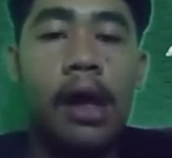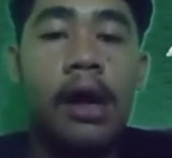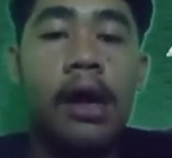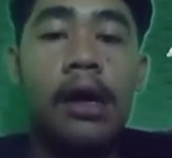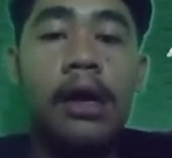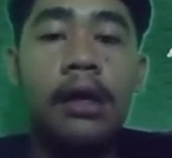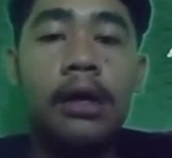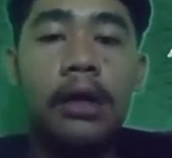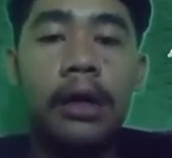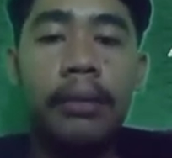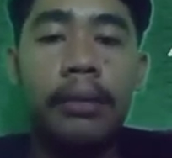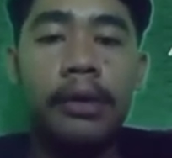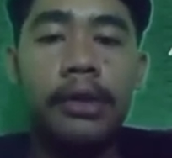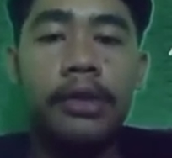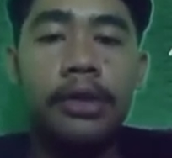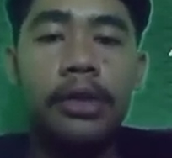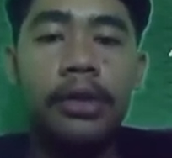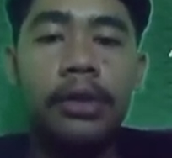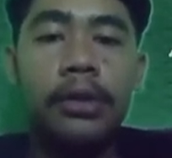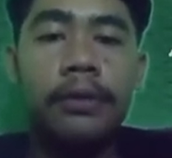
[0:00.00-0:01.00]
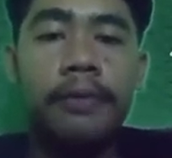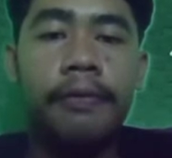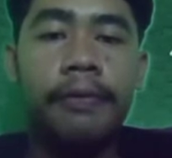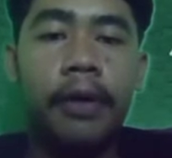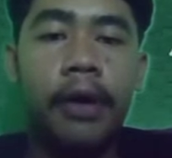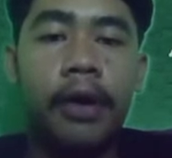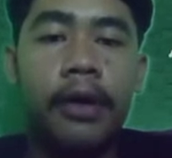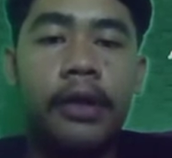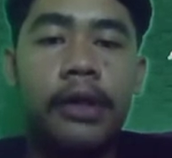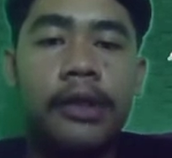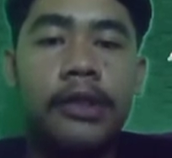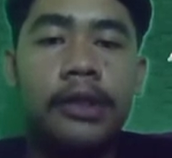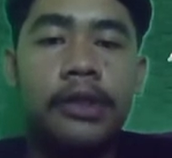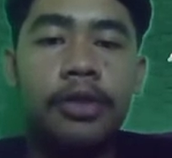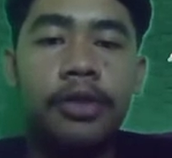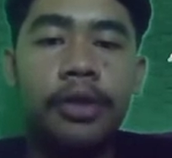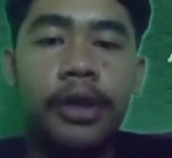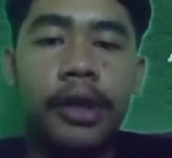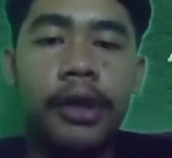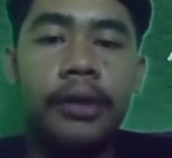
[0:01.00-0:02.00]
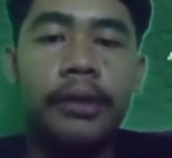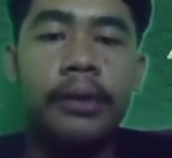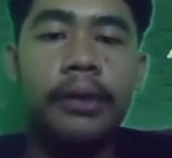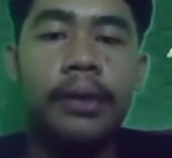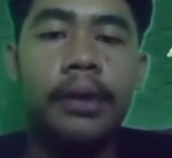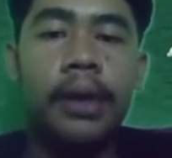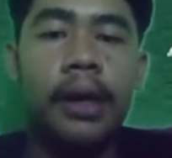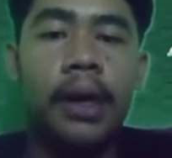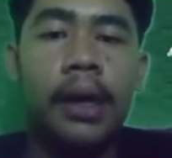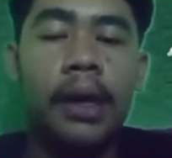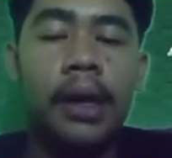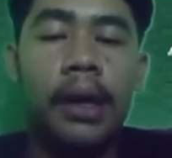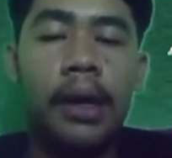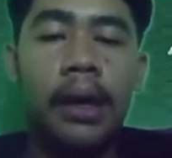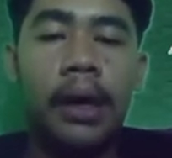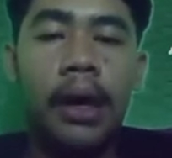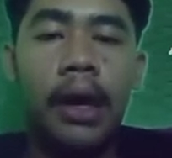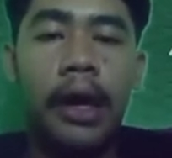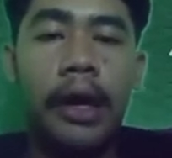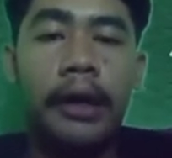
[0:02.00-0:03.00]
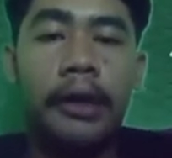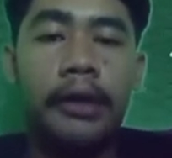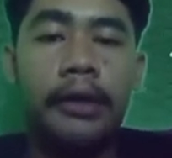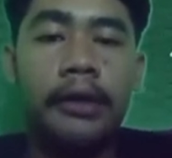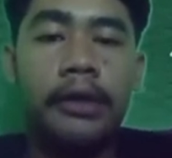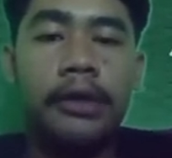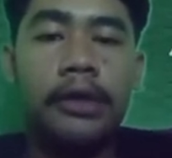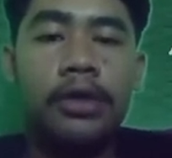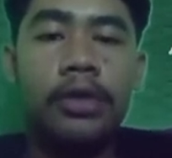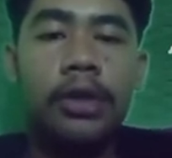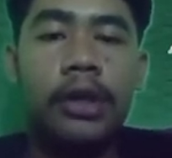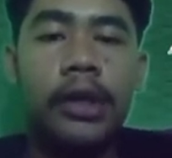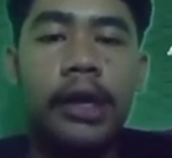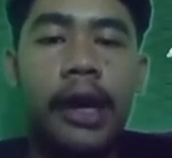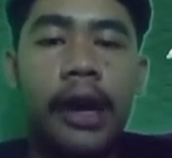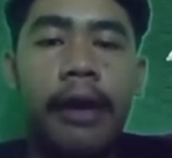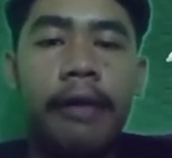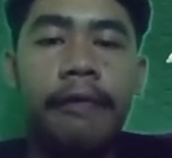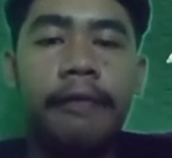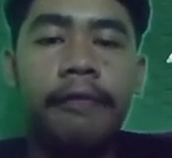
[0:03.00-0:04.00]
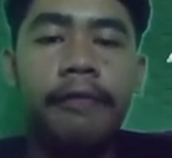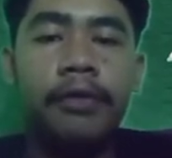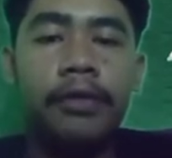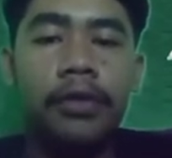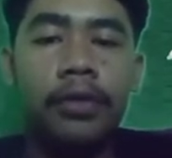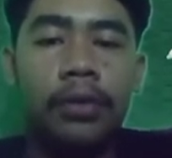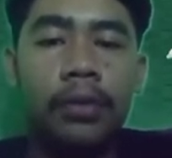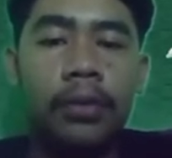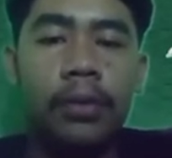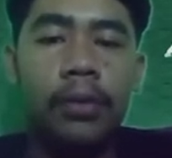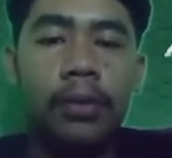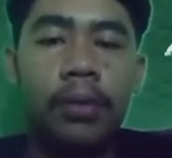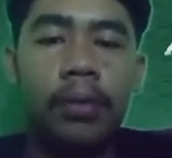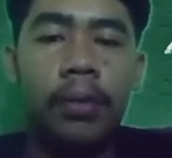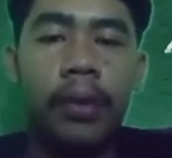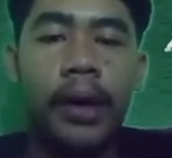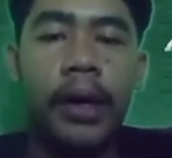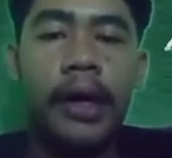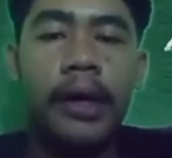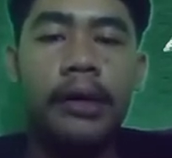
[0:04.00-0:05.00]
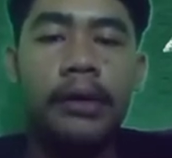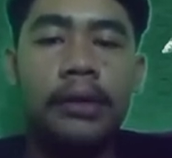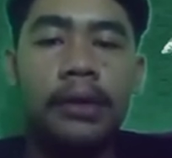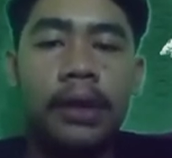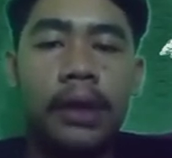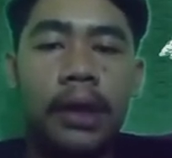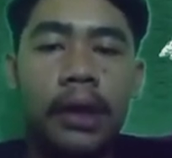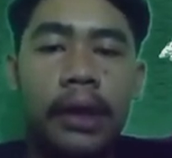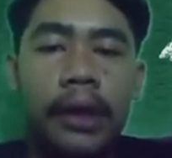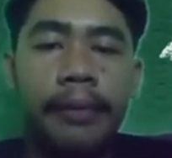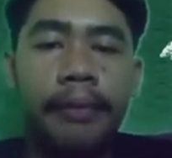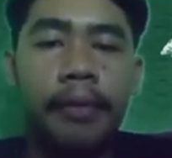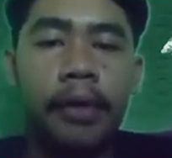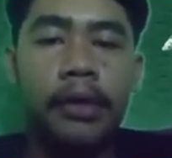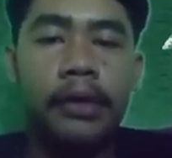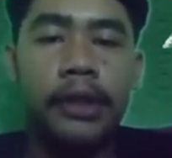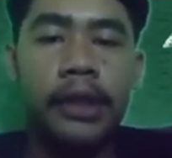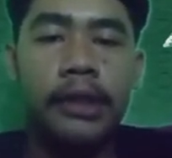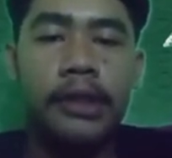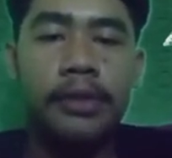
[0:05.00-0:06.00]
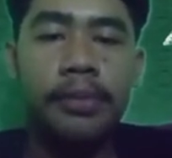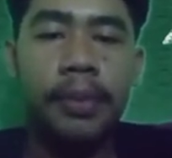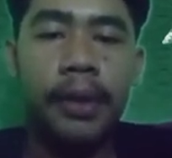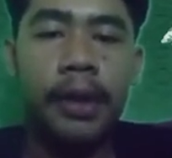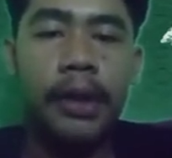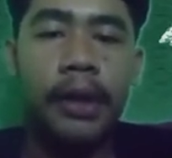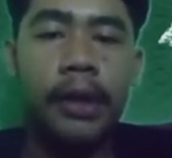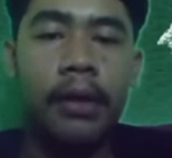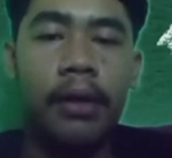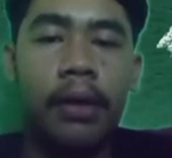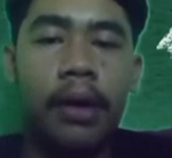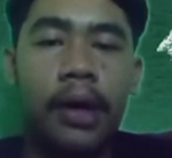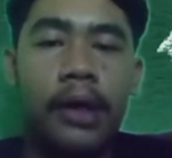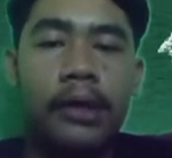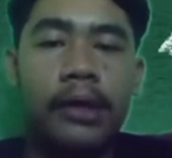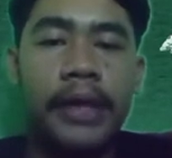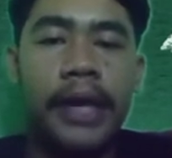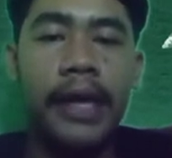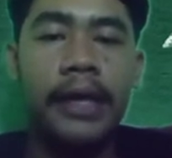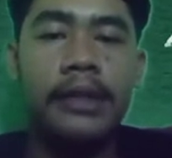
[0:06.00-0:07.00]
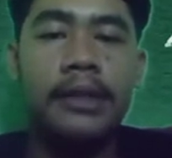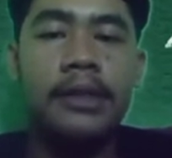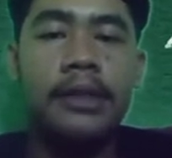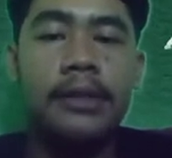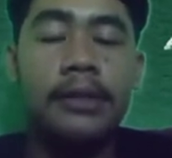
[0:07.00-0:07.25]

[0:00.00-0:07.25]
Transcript: Number 2, for the student. The student have to wear the important speaking oral text,